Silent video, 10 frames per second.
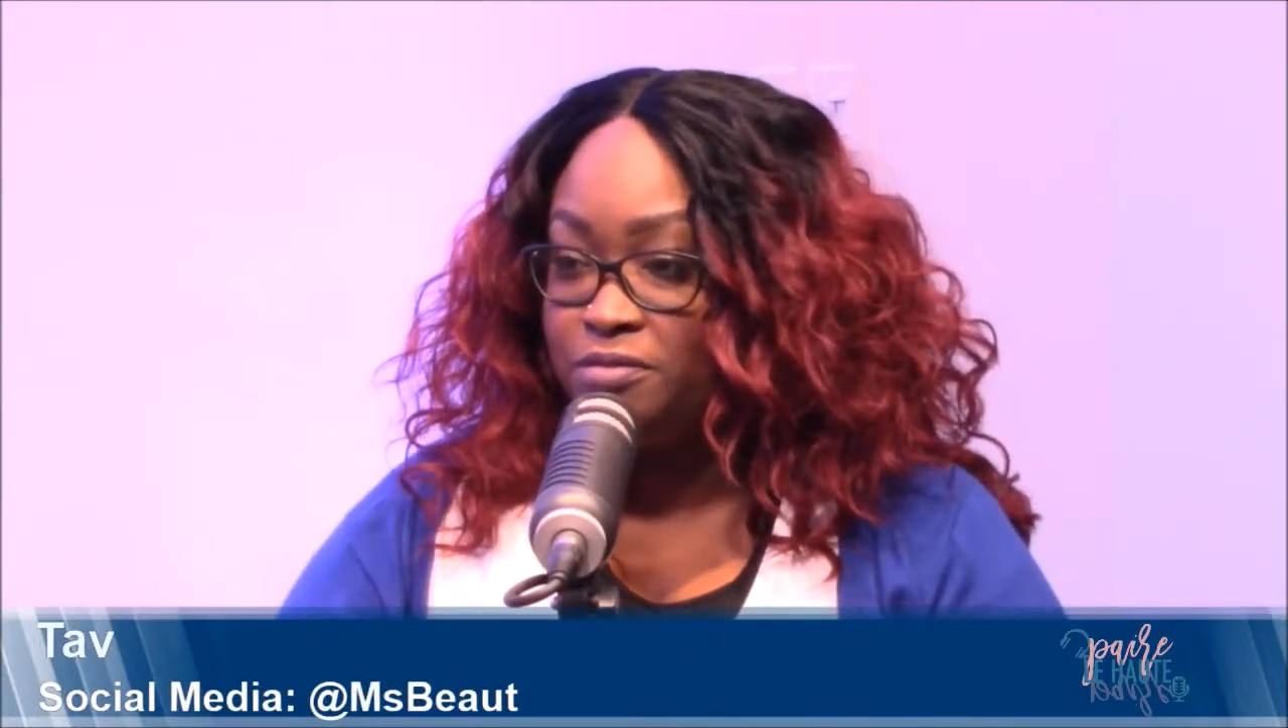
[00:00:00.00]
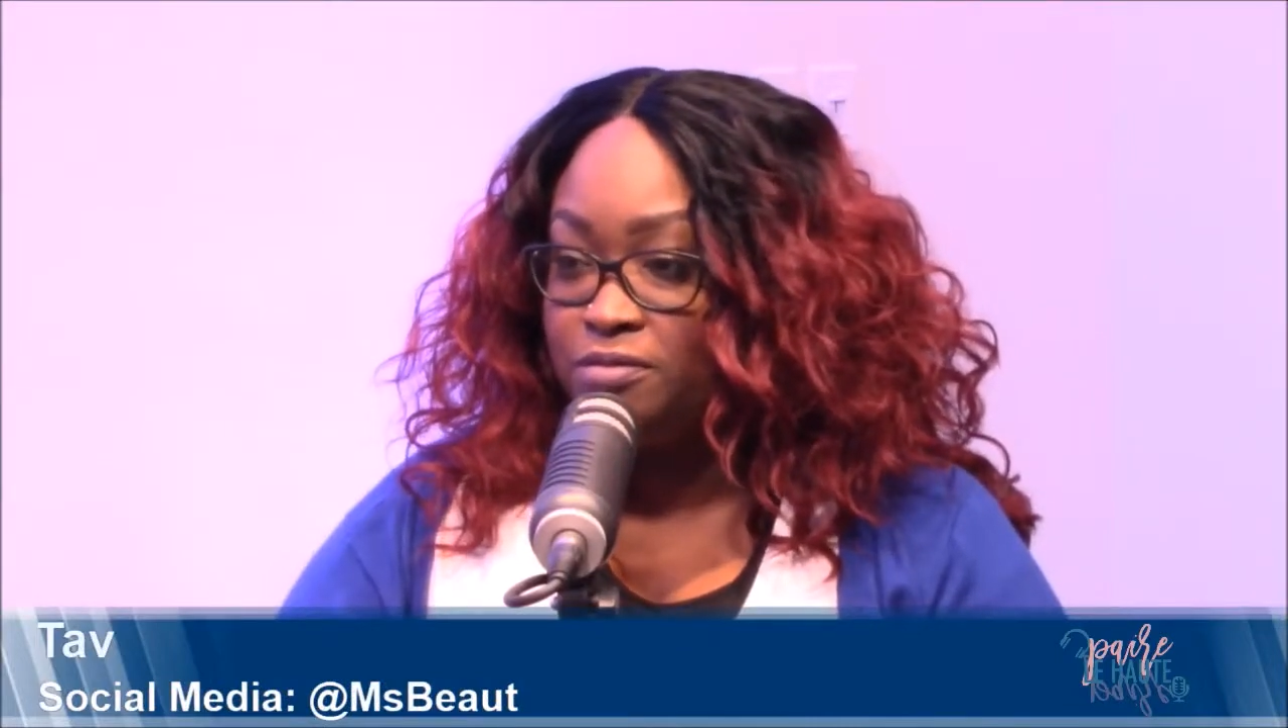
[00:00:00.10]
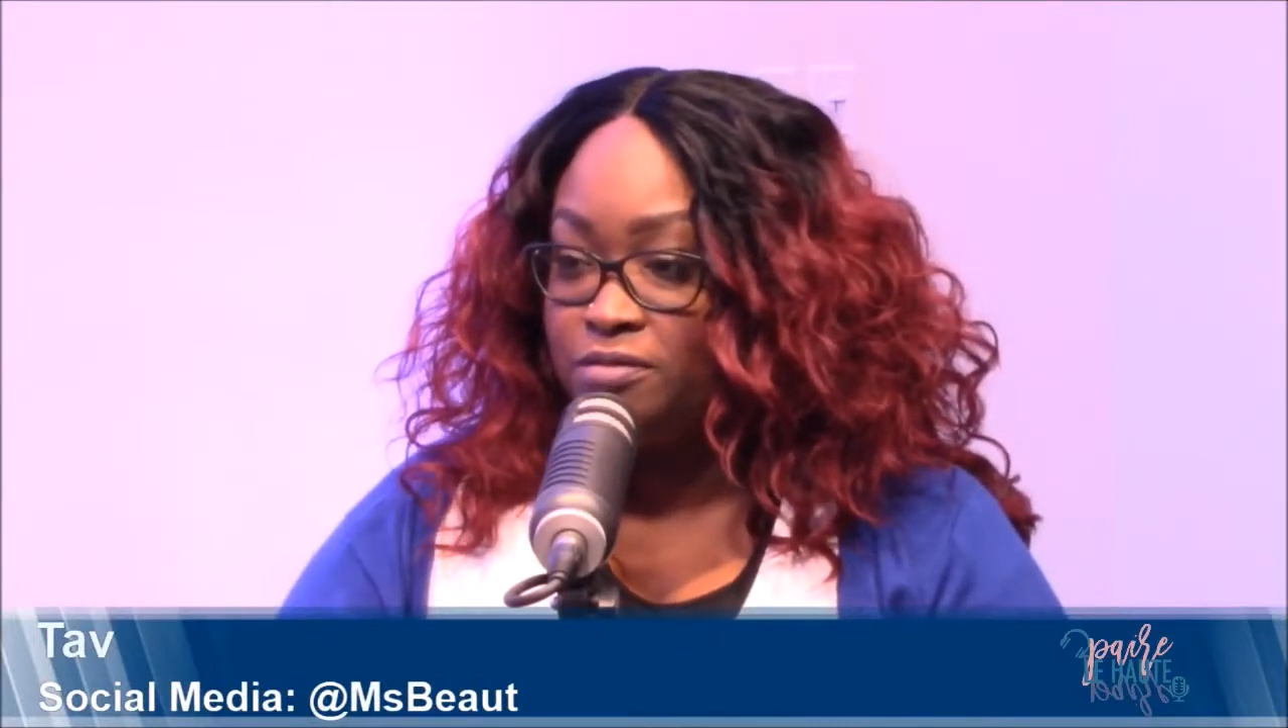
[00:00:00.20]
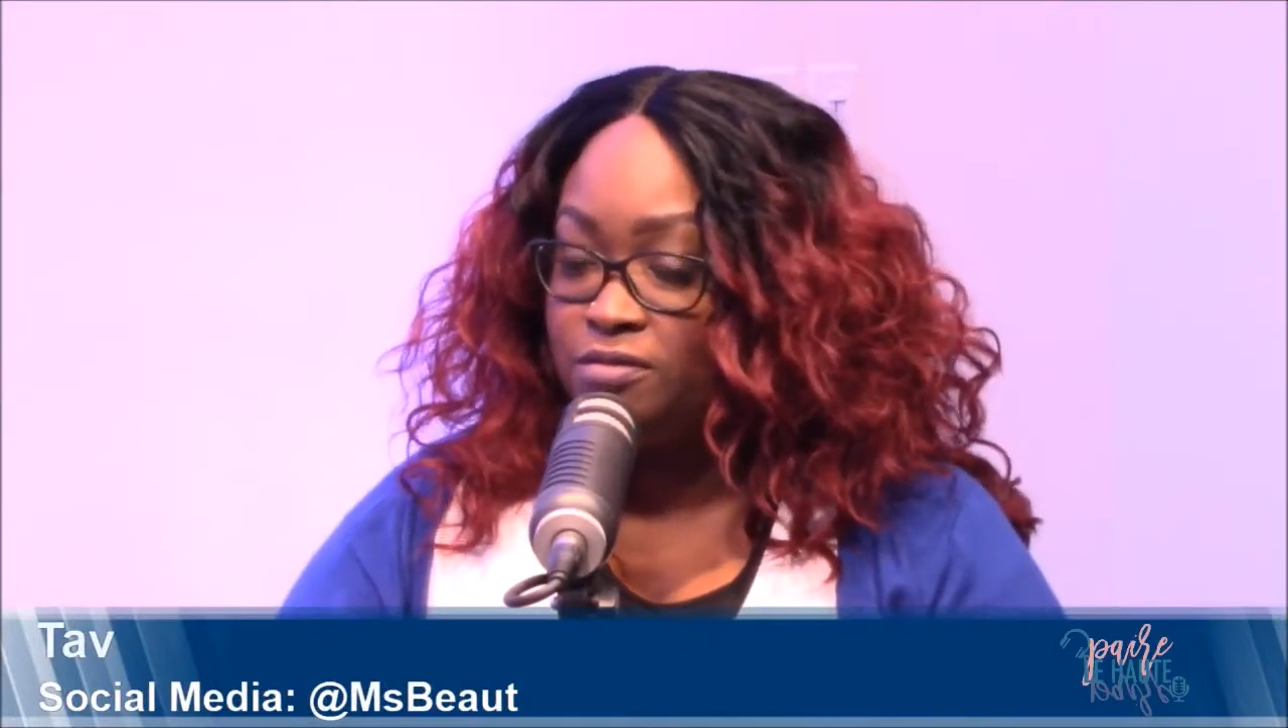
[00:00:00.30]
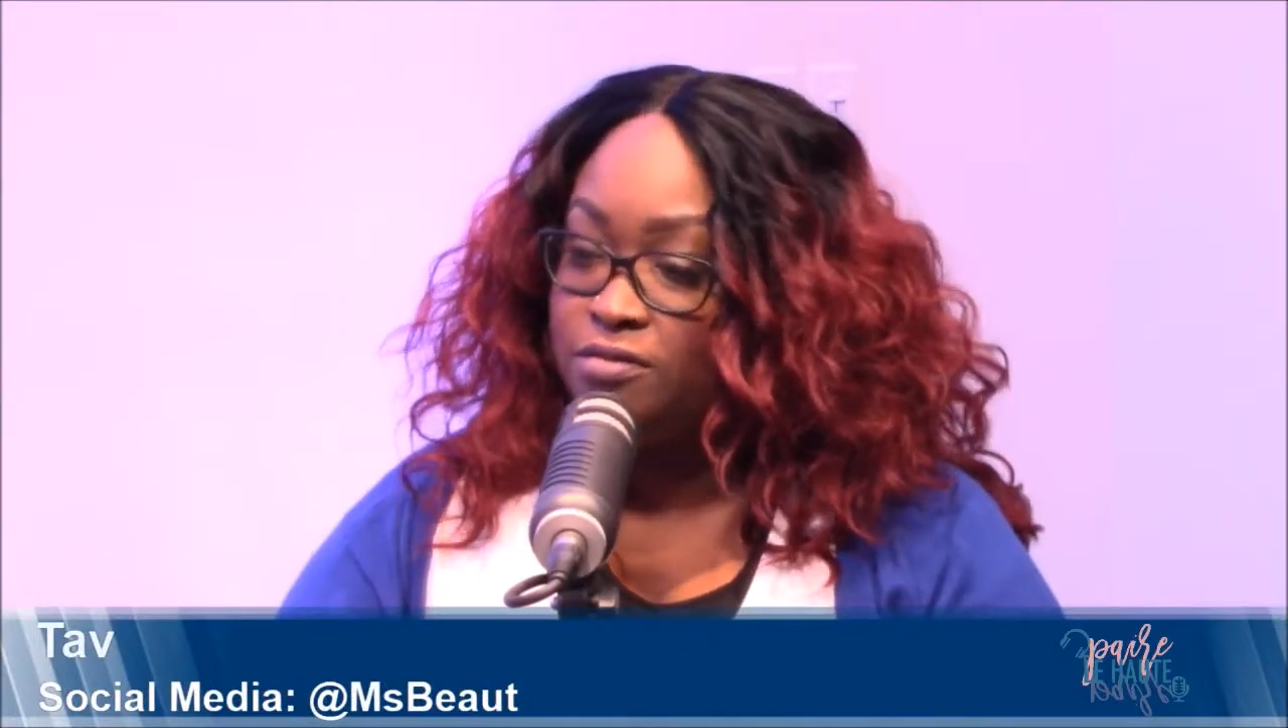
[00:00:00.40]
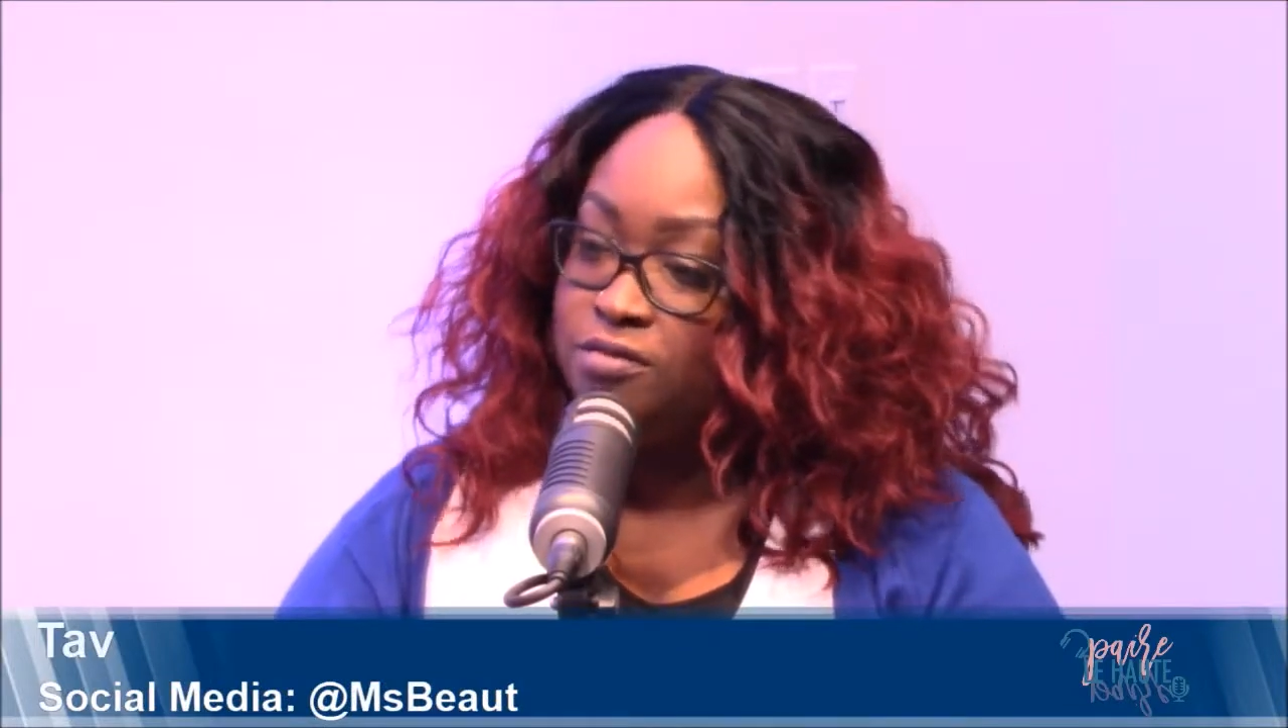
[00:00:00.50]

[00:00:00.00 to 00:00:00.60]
why I got an